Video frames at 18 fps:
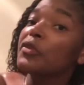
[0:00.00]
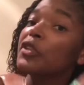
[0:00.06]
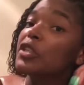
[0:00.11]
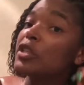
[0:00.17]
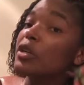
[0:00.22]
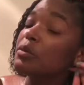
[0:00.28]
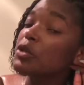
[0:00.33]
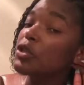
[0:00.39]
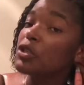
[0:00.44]

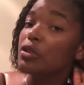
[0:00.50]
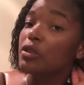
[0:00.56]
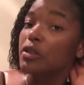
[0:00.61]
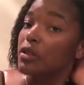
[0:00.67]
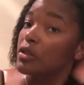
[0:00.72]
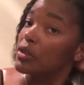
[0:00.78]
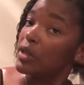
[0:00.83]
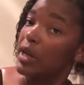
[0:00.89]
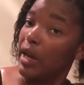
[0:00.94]
it's up to you to
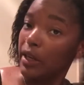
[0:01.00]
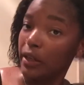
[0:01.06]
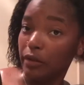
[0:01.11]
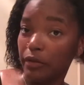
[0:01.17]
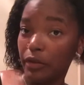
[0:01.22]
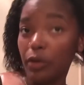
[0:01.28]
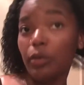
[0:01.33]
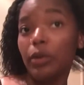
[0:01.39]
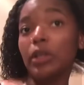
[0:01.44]
decide
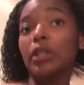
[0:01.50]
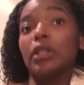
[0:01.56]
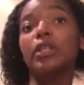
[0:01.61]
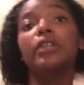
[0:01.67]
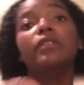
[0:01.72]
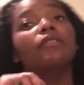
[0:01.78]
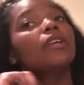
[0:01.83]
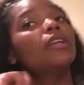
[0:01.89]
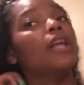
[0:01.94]
if you want to
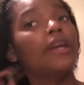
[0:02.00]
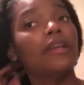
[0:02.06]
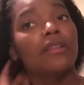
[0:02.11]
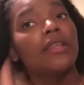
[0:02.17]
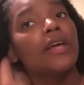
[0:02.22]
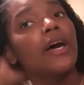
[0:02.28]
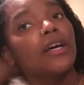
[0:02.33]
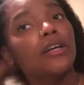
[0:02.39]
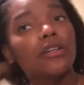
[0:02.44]
leave it like
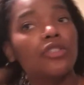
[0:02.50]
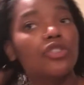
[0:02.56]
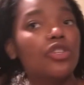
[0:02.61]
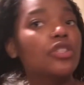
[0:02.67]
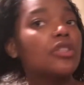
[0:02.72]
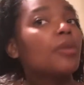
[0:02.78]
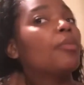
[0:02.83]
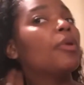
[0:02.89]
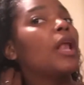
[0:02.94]
that or
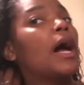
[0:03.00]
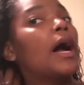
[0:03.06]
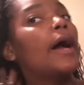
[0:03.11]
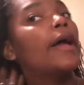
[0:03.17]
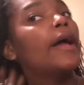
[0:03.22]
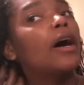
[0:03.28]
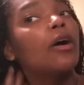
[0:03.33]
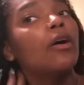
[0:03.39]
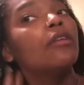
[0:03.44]
just
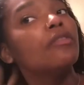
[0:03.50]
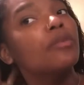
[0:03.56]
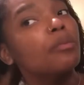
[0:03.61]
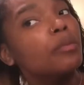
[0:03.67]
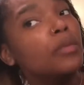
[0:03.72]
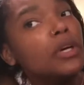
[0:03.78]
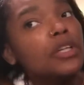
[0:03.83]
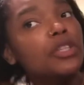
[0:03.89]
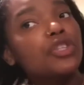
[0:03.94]
apply however
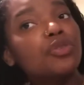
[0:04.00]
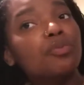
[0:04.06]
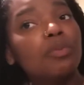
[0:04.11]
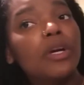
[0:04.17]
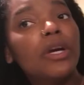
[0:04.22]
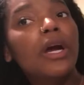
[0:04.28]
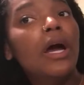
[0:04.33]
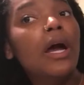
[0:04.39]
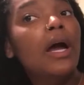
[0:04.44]
much.
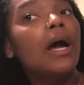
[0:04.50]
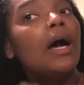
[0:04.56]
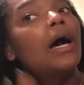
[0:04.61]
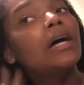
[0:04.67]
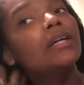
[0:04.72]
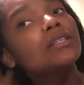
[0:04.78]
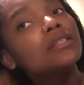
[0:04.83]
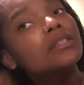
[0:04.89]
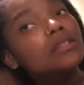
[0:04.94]
But
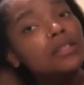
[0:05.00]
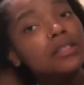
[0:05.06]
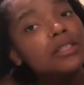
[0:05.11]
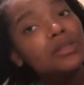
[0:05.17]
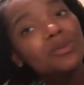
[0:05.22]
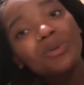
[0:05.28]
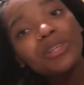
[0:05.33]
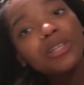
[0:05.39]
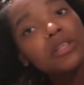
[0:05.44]
honestly,
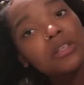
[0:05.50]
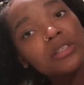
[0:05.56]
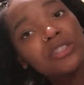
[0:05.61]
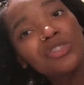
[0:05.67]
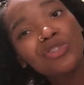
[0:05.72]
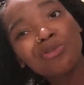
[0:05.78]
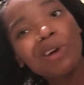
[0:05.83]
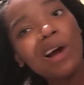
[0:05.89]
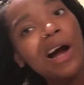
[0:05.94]
it's really going to
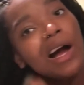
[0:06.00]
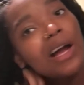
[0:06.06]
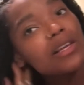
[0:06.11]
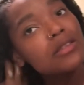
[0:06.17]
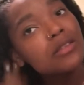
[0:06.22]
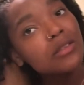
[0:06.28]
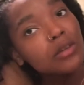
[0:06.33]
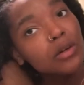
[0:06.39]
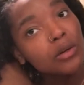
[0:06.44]
dry,
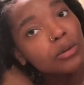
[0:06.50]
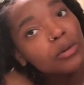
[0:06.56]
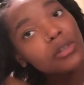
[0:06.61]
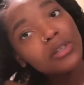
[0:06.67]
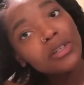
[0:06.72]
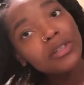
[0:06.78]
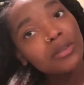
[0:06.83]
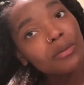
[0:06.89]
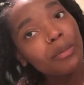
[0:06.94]
so it
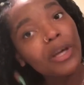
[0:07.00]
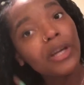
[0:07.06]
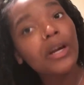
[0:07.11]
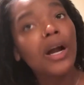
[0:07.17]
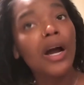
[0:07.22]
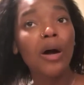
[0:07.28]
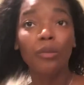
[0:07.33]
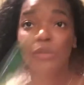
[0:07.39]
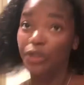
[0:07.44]
really doesn't matter
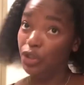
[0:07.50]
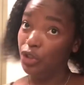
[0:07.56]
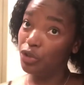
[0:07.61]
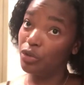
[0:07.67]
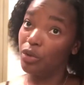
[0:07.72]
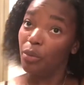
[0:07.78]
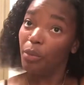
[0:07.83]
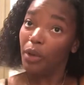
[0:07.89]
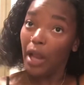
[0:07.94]
how much
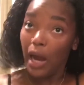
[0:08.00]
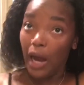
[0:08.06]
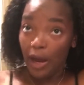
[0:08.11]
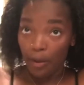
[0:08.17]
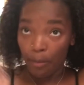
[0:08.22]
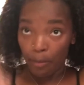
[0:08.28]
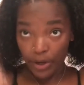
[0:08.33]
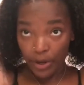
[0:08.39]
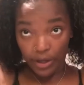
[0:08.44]
you
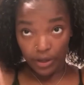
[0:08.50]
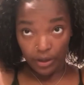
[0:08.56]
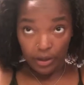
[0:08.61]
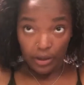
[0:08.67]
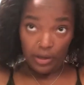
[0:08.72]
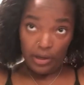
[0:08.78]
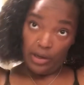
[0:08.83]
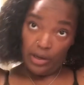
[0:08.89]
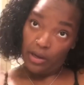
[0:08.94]
apply. But
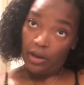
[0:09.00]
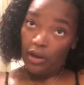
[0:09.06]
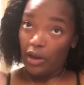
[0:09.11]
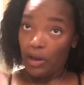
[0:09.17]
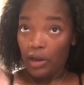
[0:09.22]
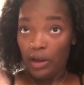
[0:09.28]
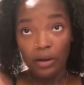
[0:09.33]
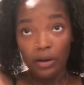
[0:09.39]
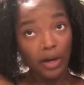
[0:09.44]

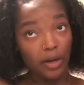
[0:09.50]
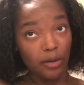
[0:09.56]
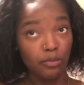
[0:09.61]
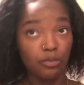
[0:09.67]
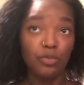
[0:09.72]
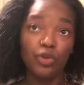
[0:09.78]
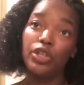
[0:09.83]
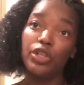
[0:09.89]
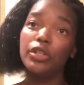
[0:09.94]

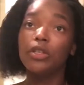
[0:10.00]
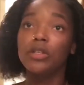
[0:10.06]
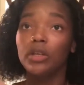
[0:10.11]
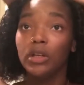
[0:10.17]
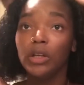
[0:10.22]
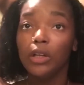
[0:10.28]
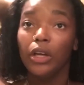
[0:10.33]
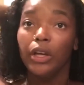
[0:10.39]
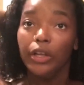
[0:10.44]
I'm just
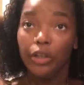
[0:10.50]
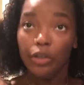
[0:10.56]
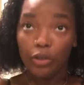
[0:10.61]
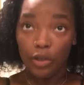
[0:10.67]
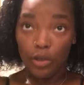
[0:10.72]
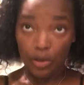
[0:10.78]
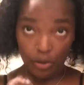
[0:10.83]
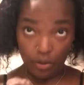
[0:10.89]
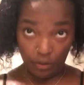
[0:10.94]
going to let you
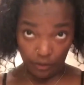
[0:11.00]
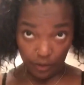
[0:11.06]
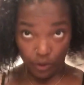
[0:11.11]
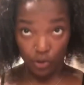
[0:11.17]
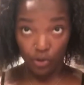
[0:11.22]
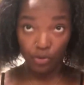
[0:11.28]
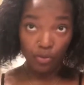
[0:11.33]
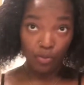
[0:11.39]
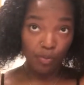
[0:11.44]
know, if you
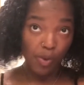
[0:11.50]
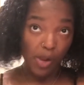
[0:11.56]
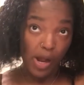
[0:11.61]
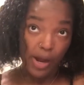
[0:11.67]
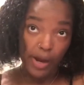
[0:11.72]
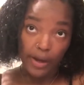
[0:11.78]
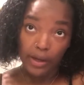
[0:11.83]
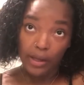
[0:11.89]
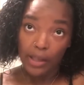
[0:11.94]
do
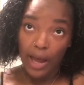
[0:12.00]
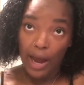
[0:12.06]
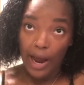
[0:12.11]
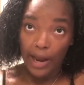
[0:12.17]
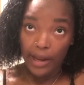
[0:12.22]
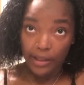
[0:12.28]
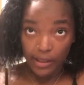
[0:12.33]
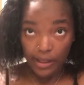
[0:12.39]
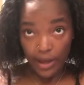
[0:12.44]
apply a
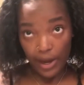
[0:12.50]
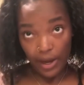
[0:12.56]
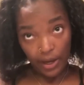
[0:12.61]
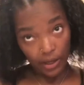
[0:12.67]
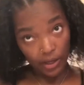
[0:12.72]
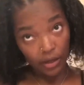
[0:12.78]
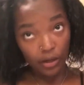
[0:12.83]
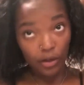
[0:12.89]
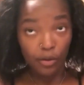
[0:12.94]
lot,
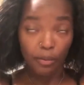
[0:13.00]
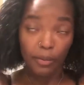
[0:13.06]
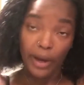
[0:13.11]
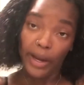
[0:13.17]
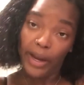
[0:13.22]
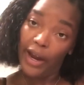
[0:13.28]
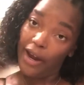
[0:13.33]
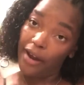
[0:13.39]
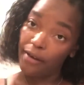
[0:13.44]
that you
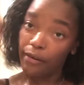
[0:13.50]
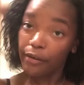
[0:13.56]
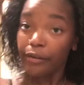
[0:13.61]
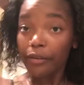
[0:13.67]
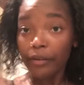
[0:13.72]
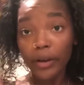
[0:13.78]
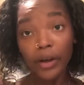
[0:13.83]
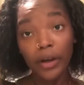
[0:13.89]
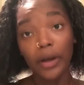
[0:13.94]
might have
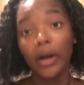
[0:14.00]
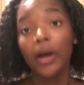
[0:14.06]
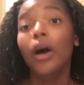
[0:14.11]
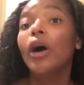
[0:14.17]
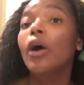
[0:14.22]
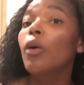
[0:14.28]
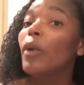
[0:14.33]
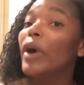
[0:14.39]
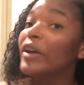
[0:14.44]

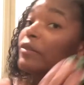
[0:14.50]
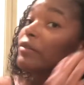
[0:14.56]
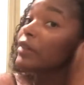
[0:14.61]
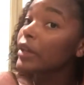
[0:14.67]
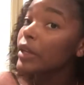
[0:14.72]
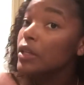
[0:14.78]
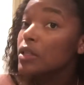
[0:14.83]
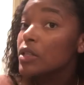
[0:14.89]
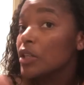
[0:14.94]
white
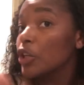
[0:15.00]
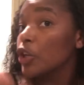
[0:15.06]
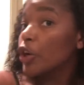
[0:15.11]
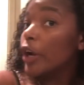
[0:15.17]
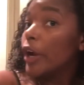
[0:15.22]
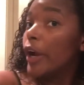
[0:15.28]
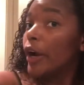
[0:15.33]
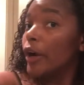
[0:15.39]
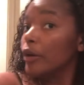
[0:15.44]
flakes in your
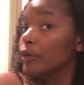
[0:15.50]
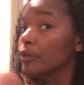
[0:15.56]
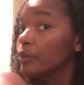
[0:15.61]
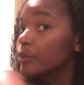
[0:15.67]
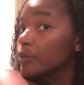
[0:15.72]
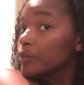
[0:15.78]
hair